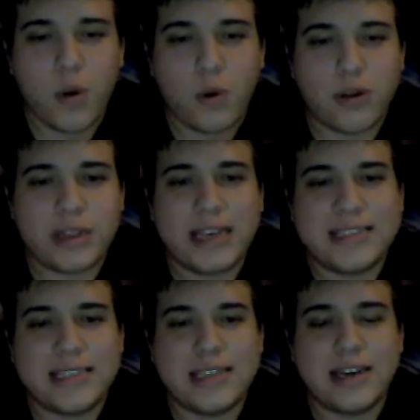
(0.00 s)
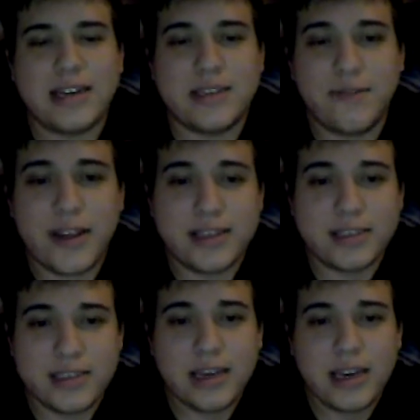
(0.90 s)
or less
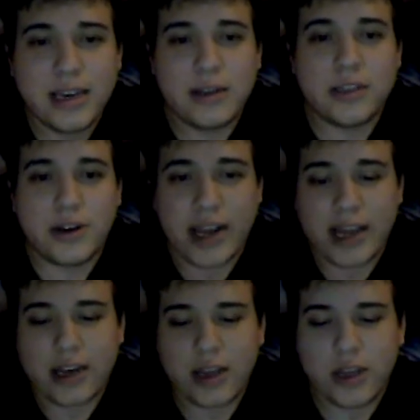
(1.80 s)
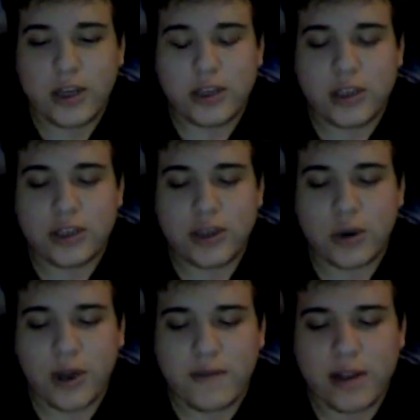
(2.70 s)
defense to your hand, and so
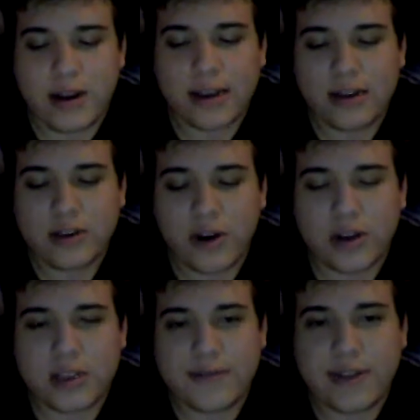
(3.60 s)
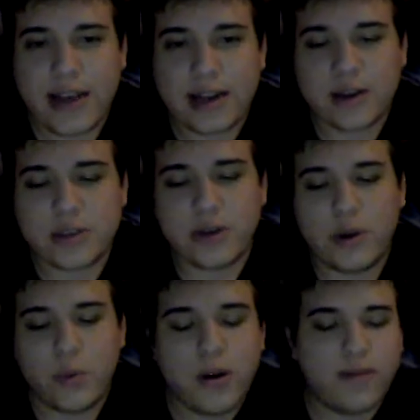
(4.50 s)
you have a lot of good targets for that. And I'll show
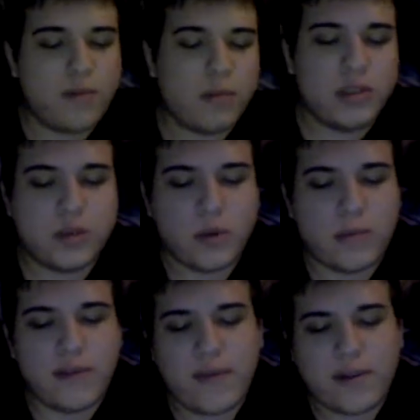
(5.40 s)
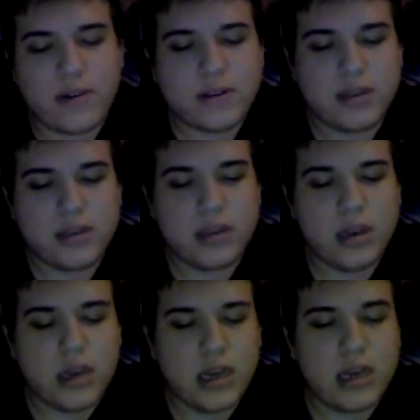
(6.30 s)
you one of them, which is one of my favorites.
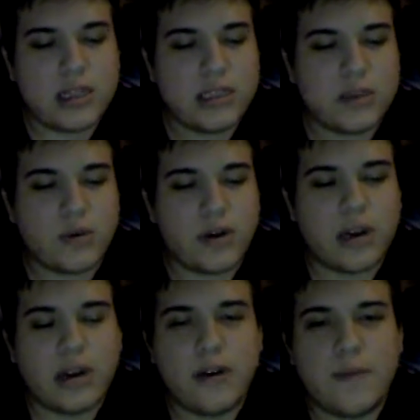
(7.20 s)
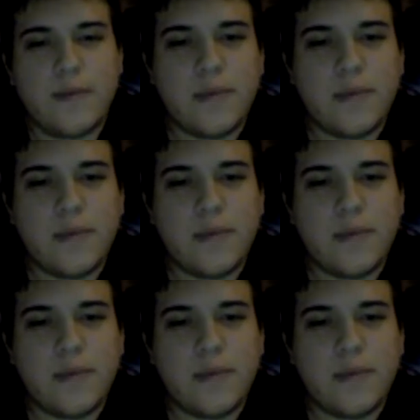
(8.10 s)
It's this one right here,